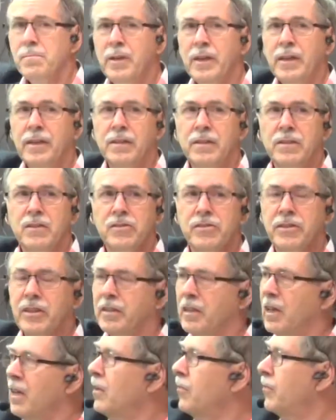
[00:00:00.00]
means that
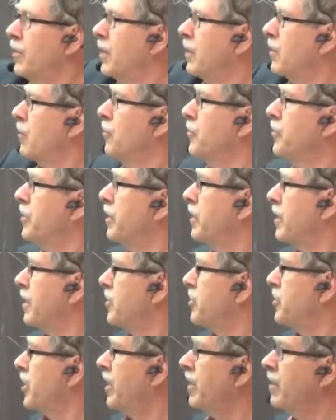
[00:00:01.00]
if I consider a
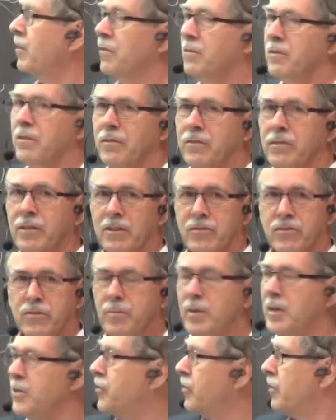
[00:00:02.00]
general
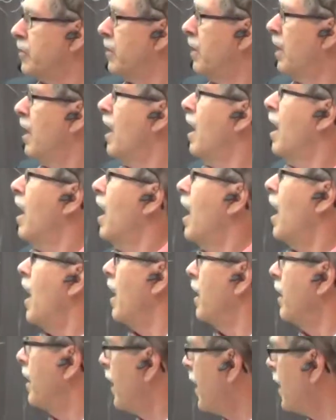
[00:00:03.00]
transformation,
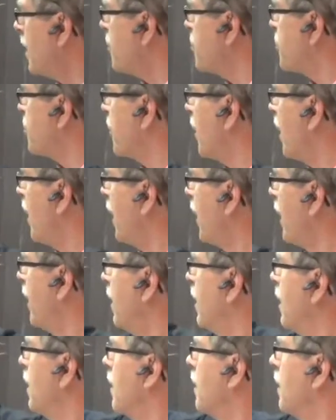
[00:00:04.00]
unless I
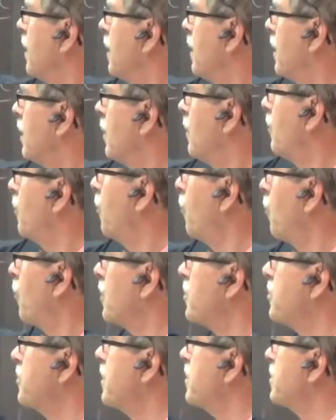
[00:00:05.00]

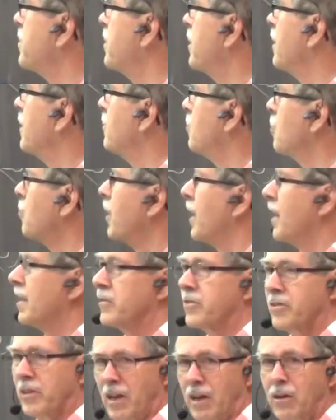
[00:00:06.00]
enforce this thing to
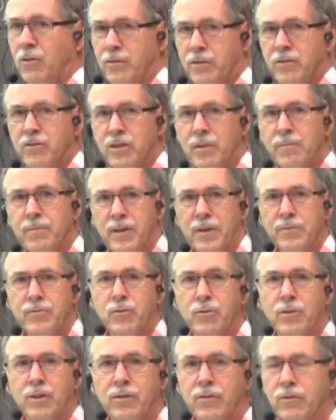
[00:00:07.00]
cancel out, which sometimes
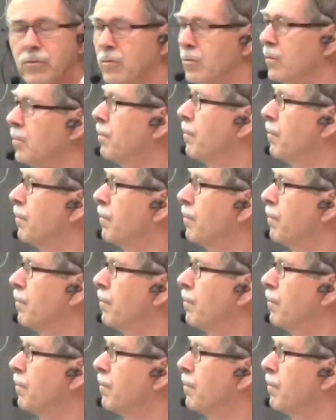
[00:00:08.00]
you can do,